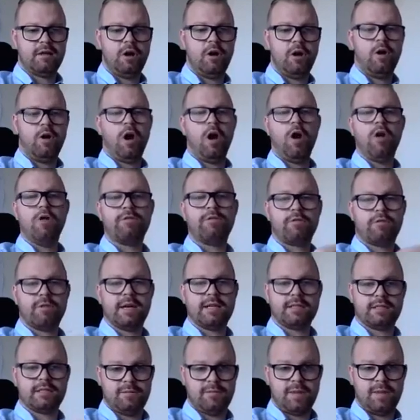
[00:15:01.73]
or
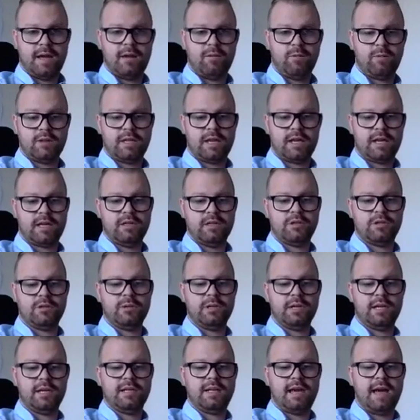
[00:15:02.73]
overestimate what they can do
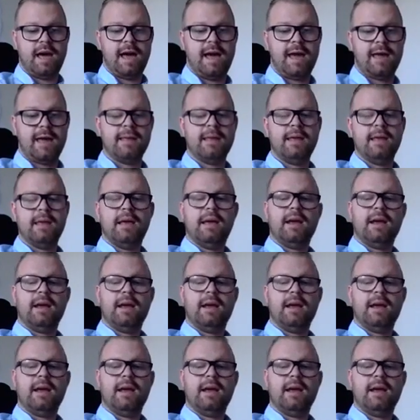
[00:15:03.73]
in a day,